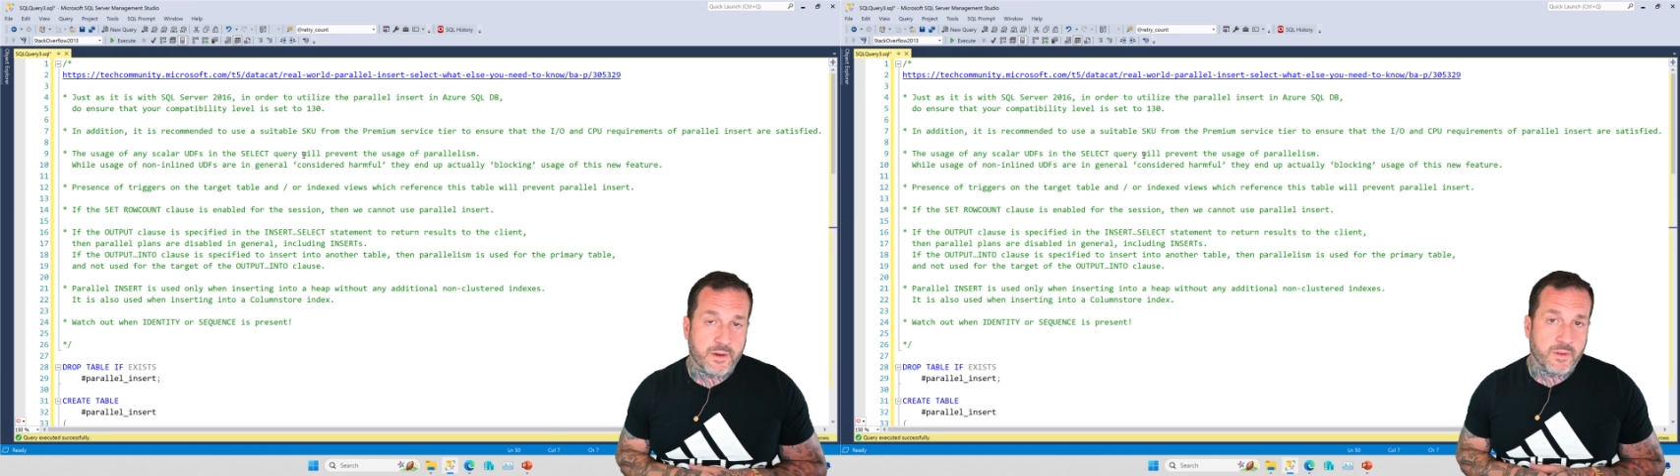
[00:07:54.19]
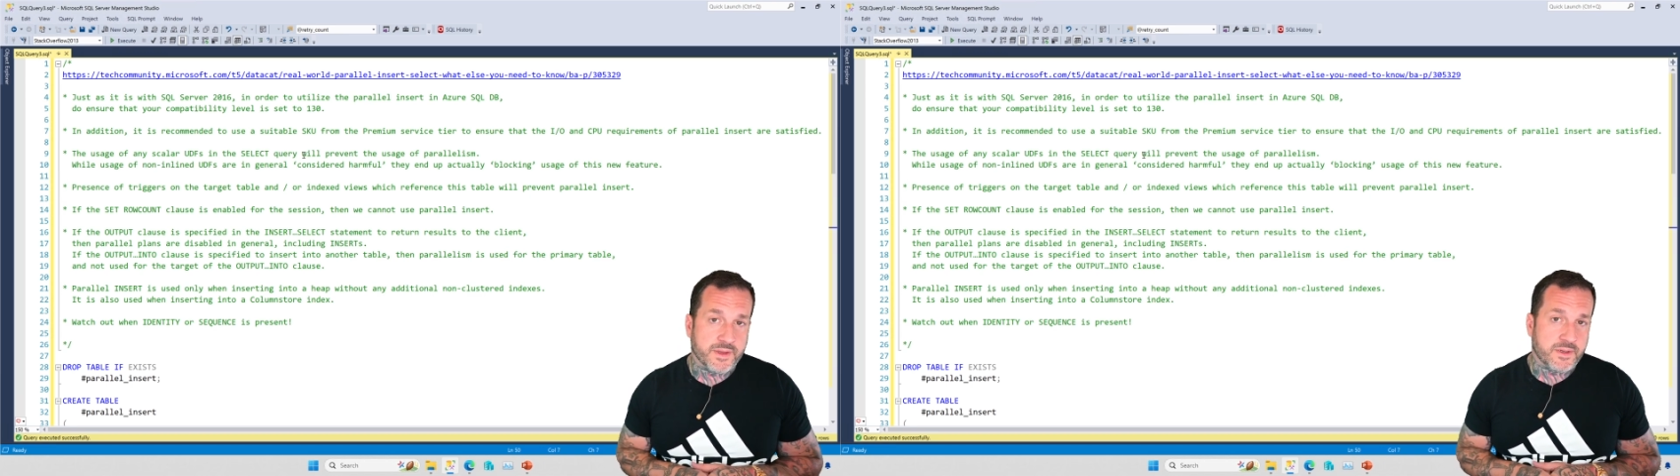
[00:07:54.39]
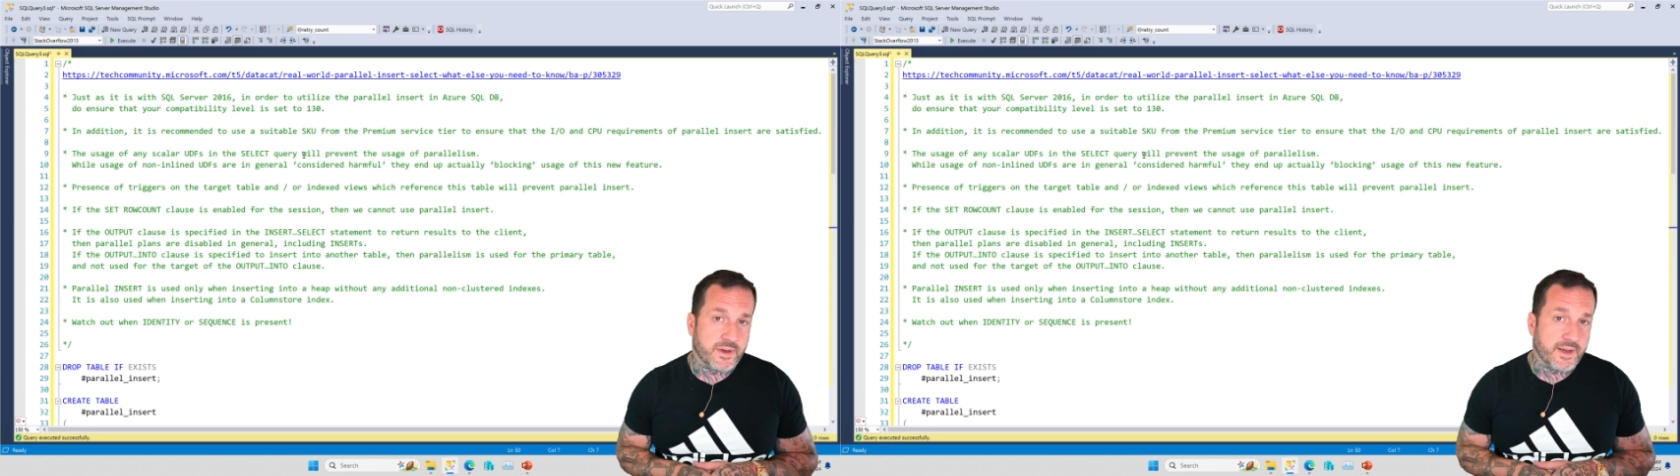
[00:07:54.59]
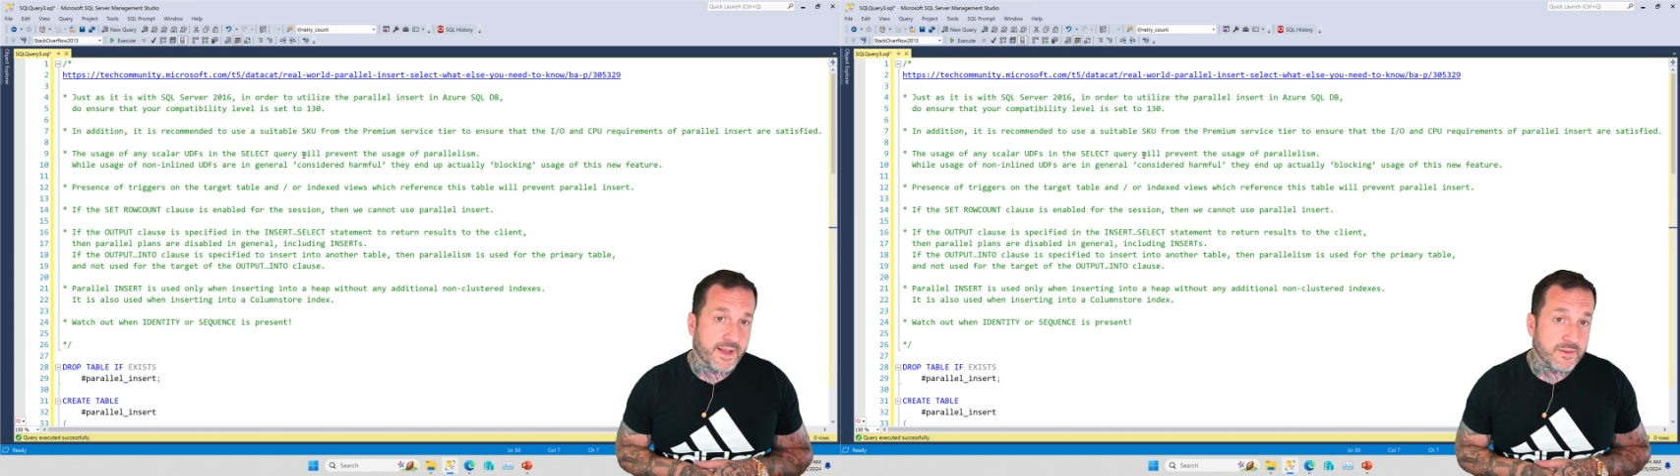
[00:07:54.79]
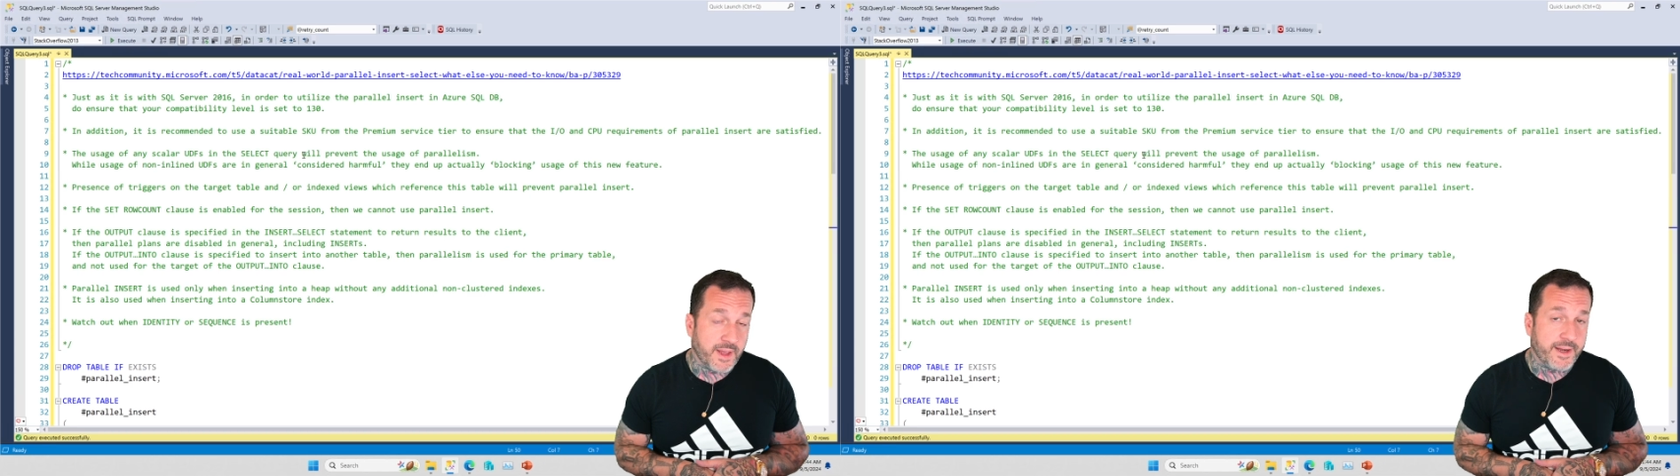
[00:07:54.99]
your clustered
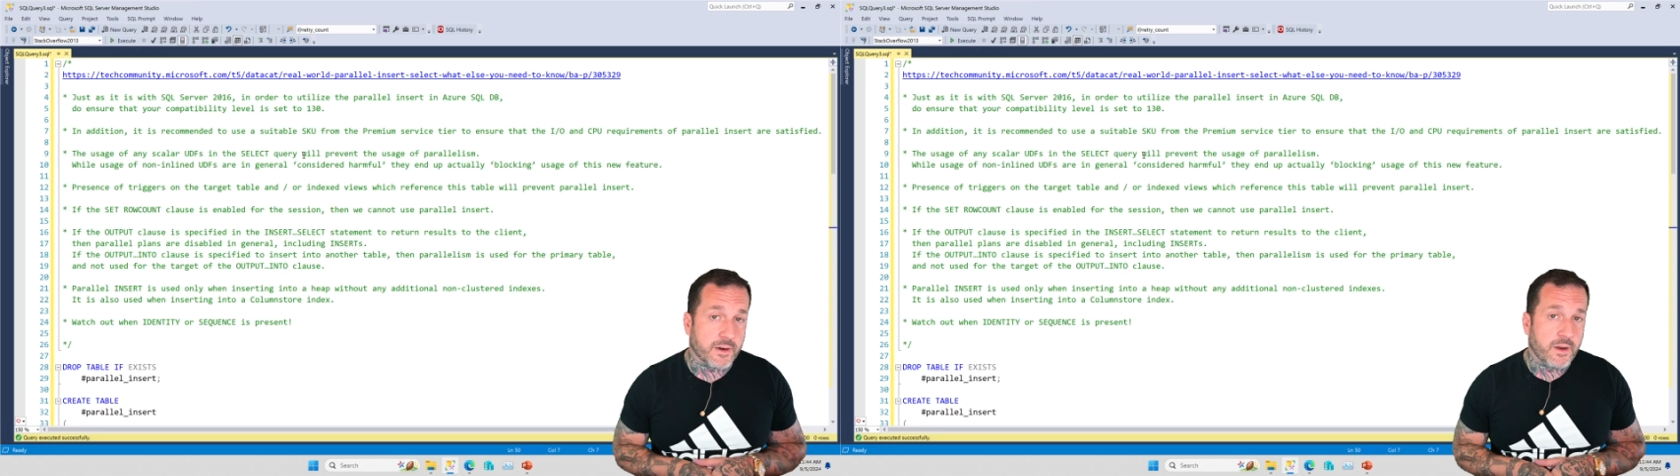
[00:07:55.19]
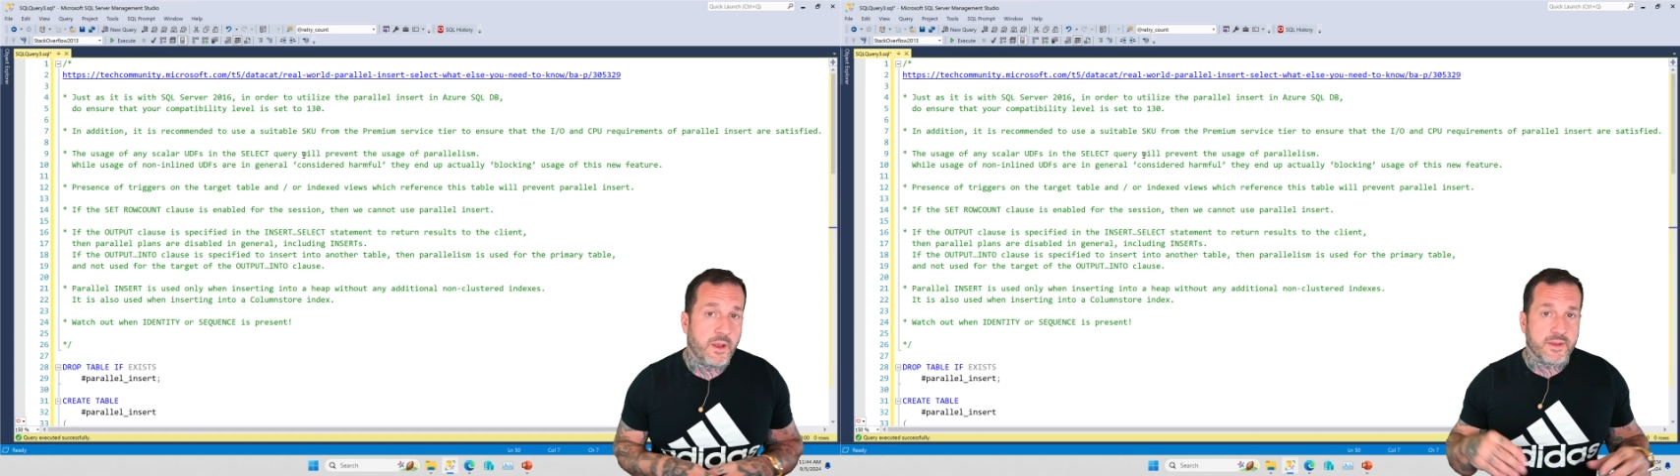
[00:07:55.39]
index later.